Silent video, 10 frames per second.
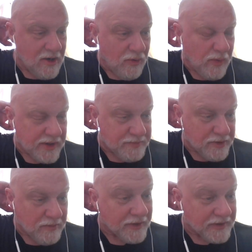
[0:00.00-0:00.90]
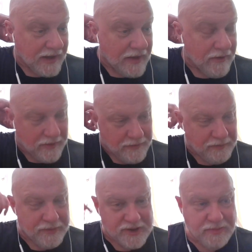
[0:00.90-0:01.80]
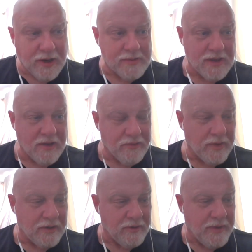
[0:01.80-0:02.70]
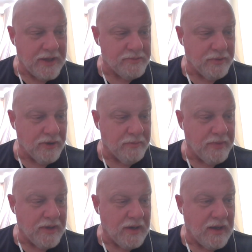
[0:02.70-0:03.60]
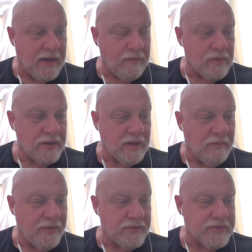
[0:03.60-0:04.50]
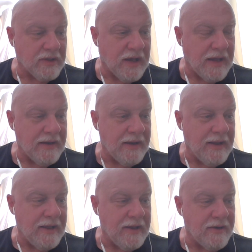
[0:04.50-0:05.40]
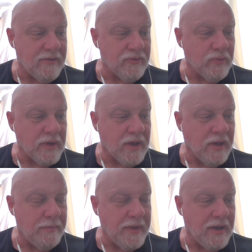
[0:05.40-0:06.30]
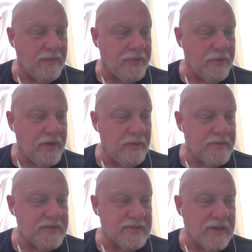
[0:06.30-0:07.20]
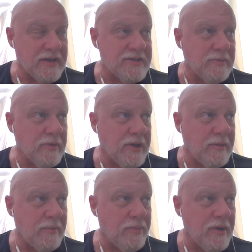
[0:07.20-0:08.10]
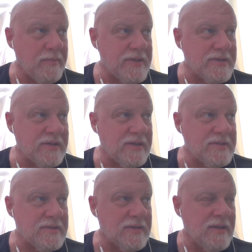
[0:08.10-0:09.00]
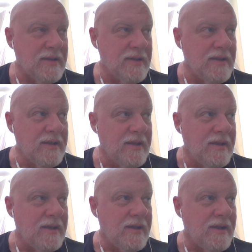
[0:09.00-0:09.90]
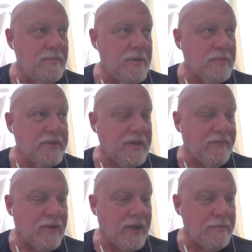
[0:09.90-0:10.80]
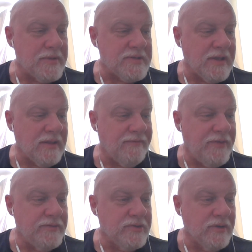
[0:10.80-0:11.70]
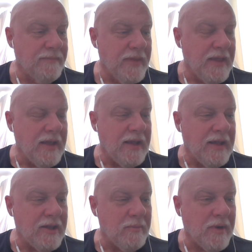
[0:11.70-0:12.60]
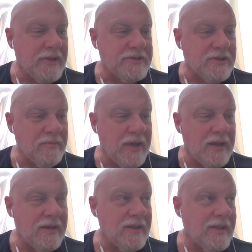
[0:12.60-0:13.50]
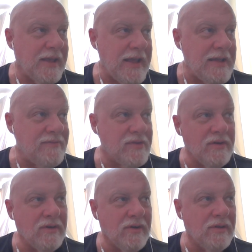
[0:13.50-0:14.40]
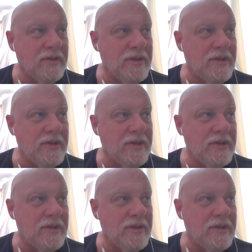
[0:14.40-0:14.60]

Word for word: which put them all together. It's probably like a 300 page book, but I really love those a lot. And there's one called Beyond 30, which has got a similar kind of premise as. Uh, people at the time forgot, but set in the future, and the Monster Man and the Cave Girl and